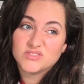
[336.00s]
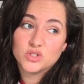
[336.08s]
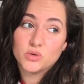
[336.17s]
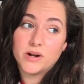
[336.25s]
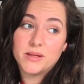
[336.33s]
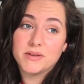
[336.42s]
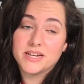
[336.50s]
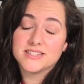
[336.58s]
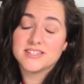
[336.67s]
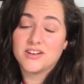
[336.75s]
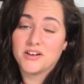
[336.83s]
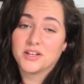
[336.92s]
20
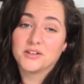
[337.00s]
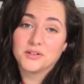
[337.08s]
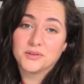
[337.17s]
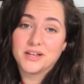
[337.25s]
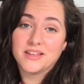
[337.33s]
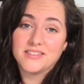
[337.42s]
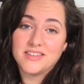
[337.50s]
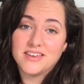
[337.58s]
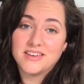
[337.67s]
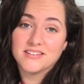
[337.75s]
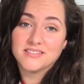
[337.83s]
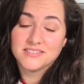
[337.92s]
minutes, not including
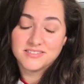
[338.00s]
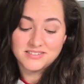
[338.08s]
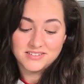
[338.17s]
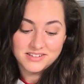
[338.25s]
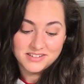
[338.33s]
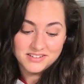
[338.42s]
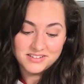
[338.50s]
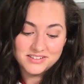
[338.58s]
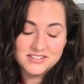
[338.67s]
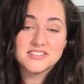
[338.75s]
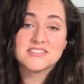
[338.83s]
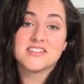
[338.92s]
the
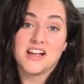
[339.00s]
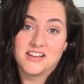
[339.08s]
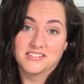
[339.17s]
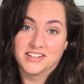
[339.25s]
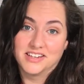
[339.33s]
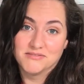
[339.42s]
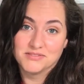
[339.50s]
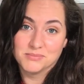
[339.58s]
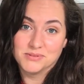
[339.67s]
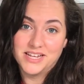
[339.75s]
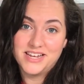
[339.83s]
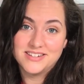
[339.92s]
styling of the
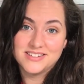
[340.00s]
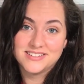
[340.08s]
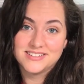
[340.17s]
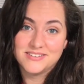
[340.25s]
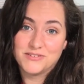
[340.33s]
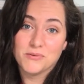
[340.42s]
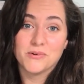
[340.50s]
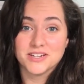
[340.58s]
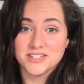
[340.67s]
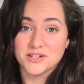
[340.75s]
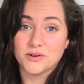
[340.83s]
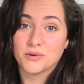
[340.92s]
plate. If you want it
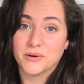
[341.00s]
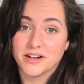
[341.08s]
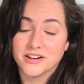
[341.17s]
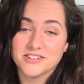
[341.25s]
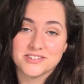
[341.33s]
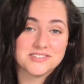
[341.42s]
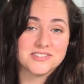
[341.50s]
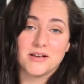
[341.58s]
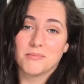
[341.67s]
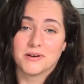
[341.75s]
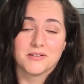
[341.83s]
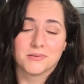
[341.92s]
to go quicker, just
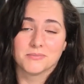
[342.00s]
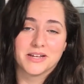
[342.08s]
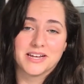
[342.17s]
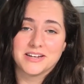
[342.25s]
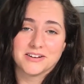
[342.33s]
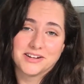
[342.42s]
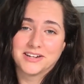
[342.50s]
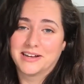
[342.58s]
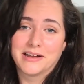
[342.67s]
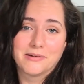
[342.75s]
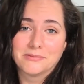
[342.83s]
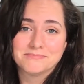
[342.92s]
slop it on the plate and you're good
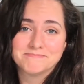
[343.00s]
to go.